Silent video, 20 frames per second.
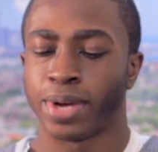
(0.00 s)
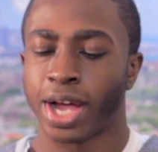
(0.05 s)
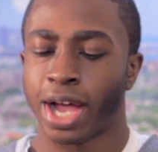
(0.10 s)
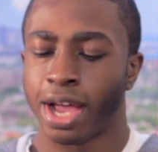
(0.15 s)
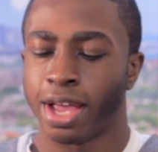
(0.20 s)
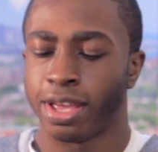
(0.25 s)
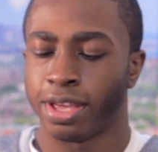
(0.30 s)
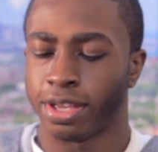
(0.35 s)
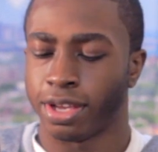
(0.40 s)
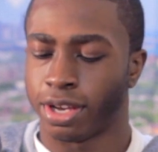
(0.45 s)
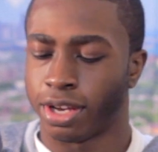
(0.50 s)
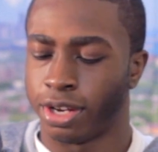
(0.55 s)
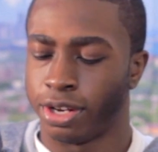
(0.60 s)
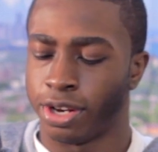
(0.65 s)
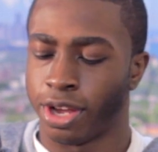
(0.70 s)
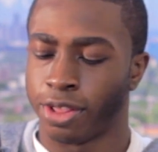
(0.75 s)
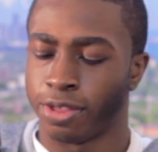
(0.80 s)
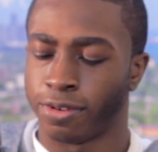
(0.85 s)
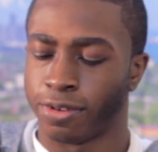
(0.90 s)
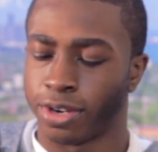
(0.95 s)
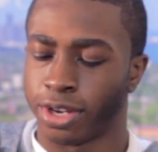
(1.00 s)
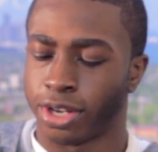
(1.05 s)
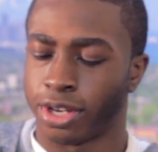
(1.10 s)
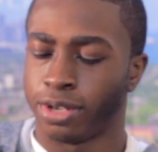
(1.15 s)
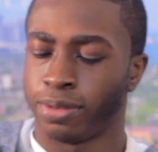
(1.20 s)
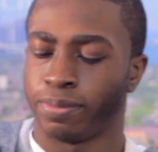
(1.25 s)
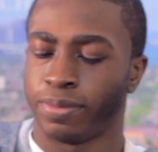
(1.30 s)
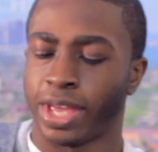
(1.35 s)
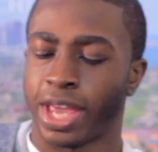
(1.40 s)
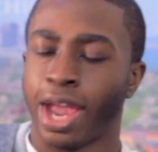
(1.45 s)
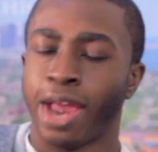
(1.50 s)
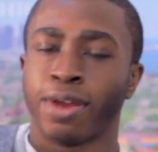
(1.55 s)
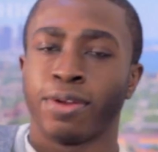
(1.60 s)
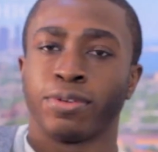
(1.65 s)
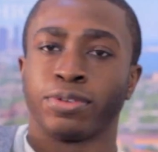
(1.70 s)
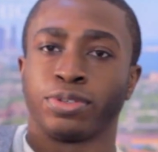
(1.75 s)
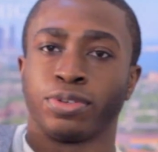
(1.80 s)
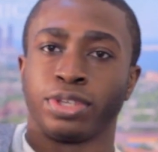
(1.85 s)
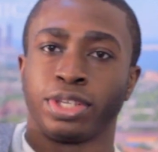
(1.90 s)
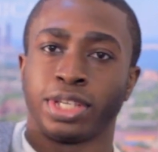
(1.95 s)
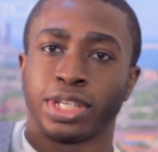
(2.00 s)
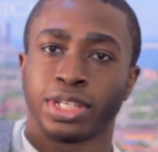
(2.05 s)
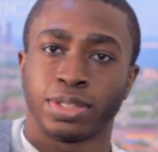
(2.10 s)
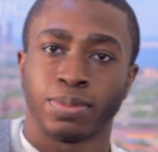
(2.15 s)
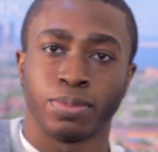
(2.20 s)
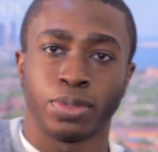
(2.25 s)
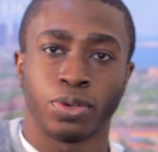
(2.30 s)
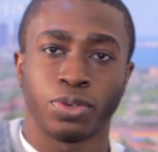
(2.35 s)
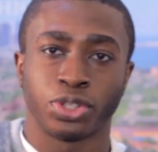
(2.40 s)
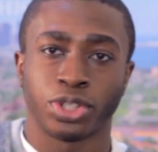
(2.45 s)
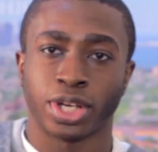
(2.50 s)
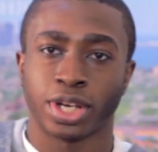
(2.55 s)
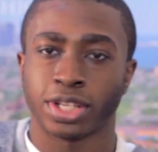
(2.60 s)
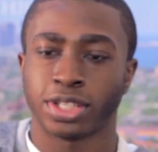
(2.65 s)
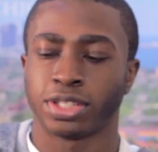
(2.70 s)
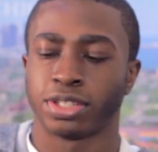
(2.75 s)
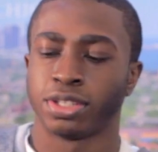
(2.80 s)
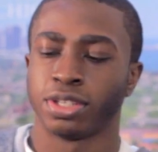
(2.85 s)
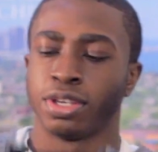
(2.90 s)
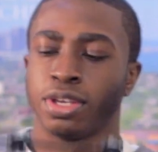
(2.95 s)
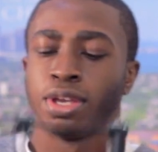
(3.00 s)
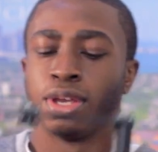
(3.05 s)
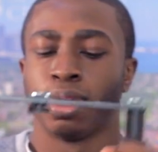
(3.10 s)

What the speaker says: buy another handle so you can get some low shots,